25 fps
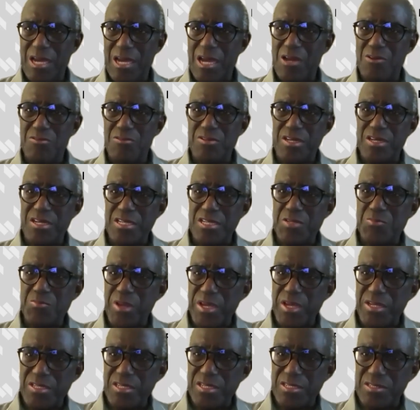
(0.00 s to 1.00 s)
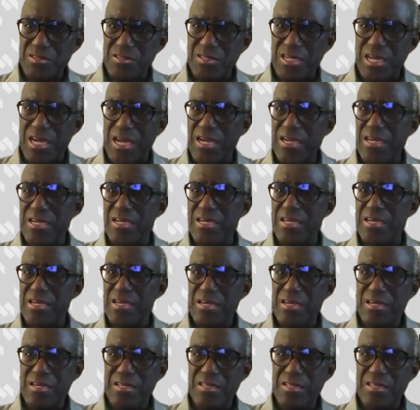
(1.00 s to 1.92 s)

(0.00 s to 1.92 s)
How they're expected to carry